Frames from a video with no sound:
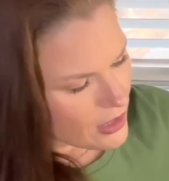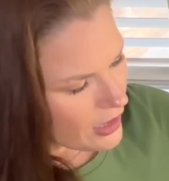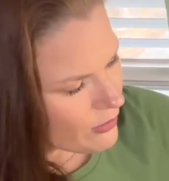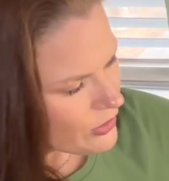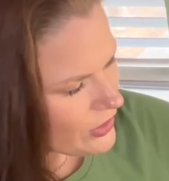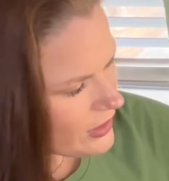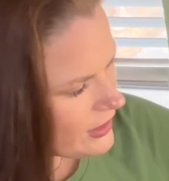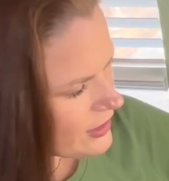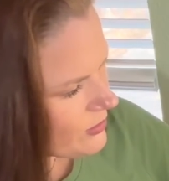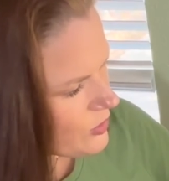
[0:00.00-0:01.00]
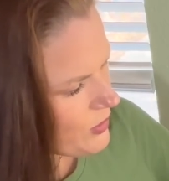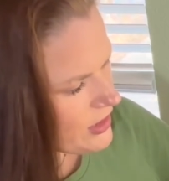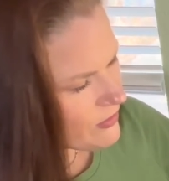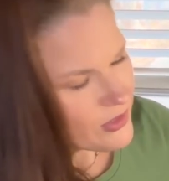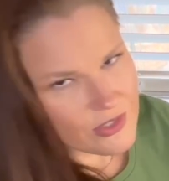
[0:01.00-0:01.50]
I wish I could get some
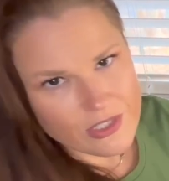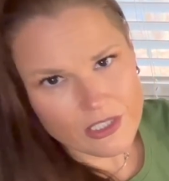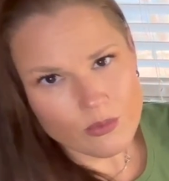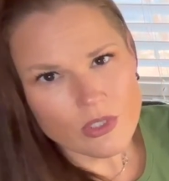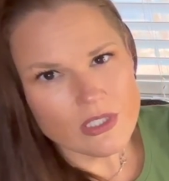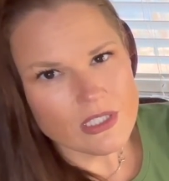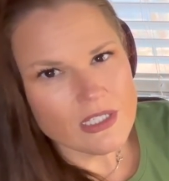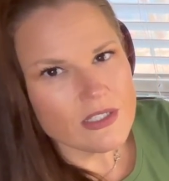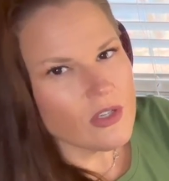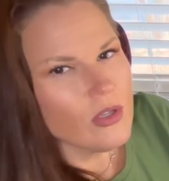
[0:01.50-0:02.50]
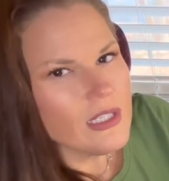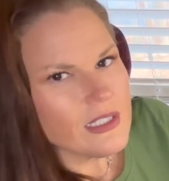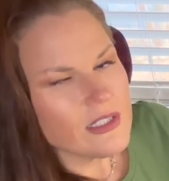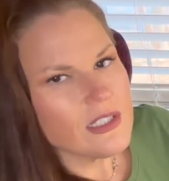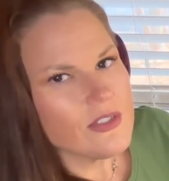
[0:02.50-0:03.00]
specificity on what this is. All I
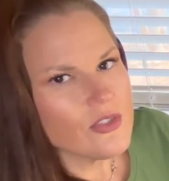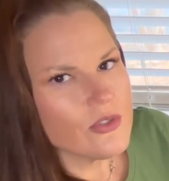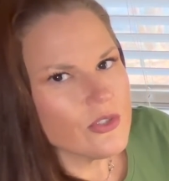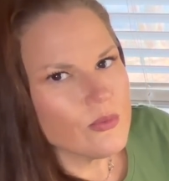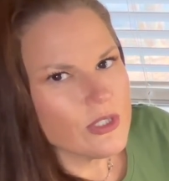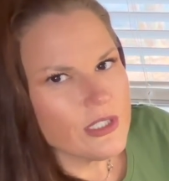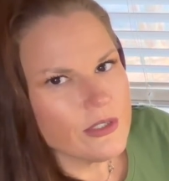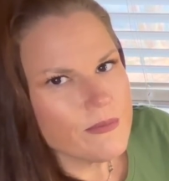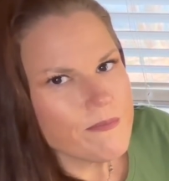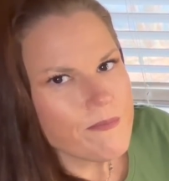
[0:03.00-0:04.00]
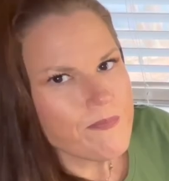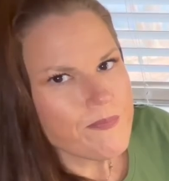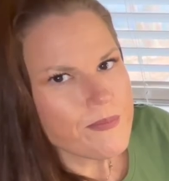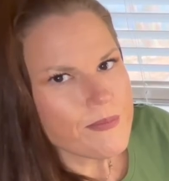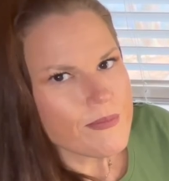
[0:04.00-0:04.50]
can see is your new one here.
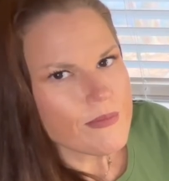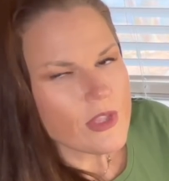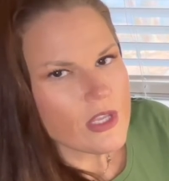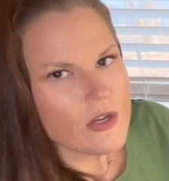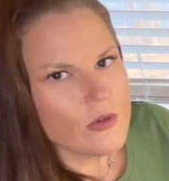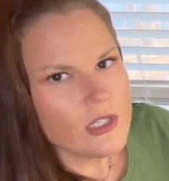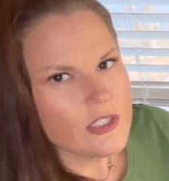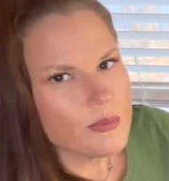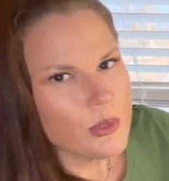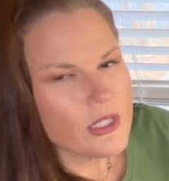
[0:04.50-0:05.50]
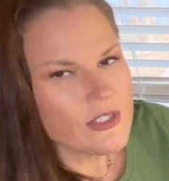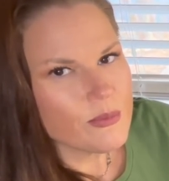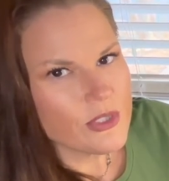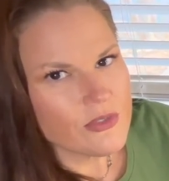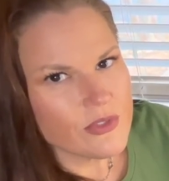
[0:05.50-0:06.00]
You don't get to put as
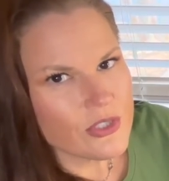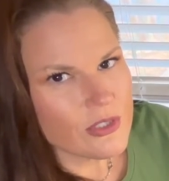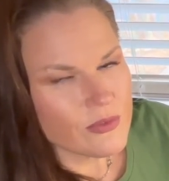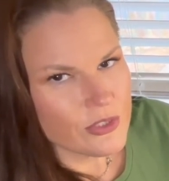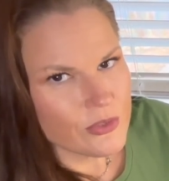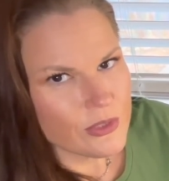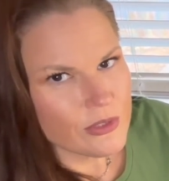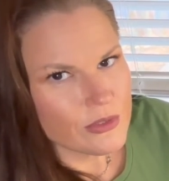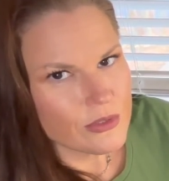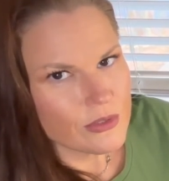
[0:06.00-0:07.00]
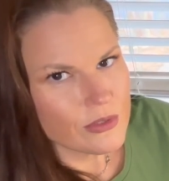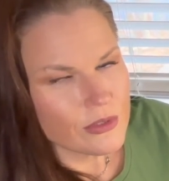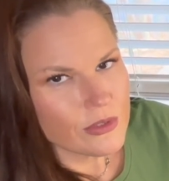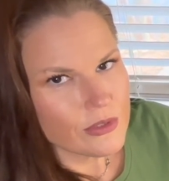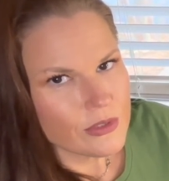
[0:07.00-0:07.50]
much of yourself into it,
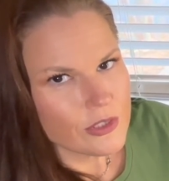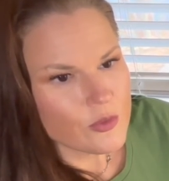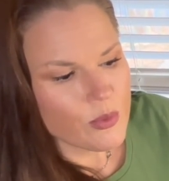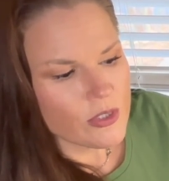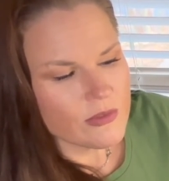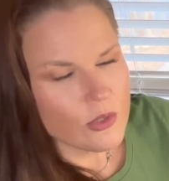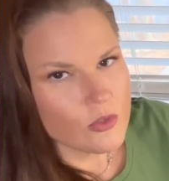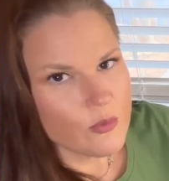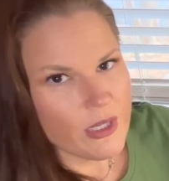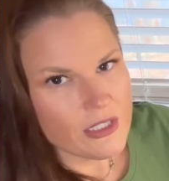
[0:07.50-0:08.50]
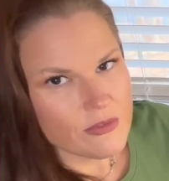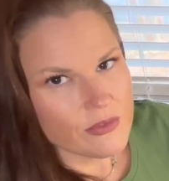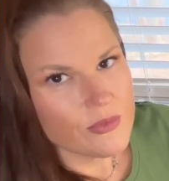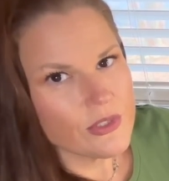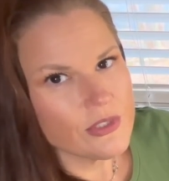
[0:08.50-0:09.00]
because part of you holds back to
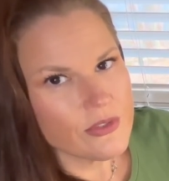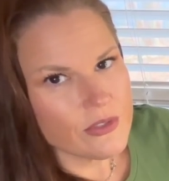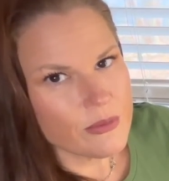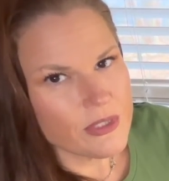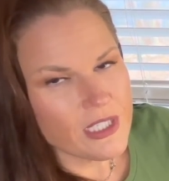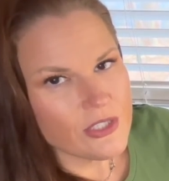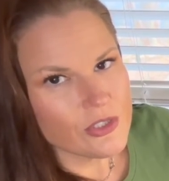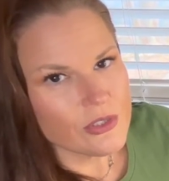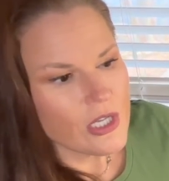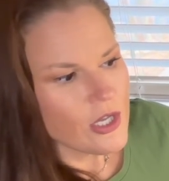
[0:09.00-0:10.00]
fulfill another obligation.